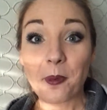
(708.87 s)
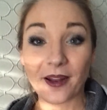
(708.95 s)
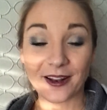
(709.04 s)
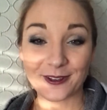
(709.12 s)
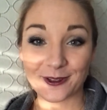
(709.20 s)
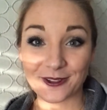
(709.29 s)
But
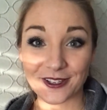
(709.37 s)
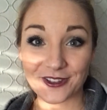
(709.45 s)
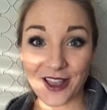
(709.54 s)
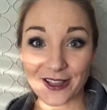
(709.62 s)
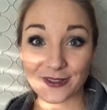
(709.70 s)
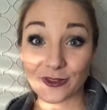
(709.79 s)
I do
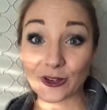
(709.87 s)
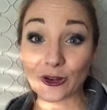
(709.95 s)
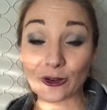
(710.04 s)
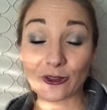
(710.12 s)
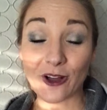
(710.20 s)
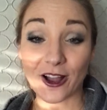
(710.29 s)
suggest for
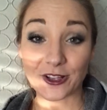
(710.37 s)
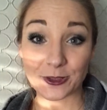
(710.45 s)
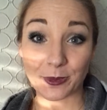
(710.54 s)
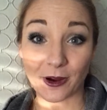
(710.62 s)
your launch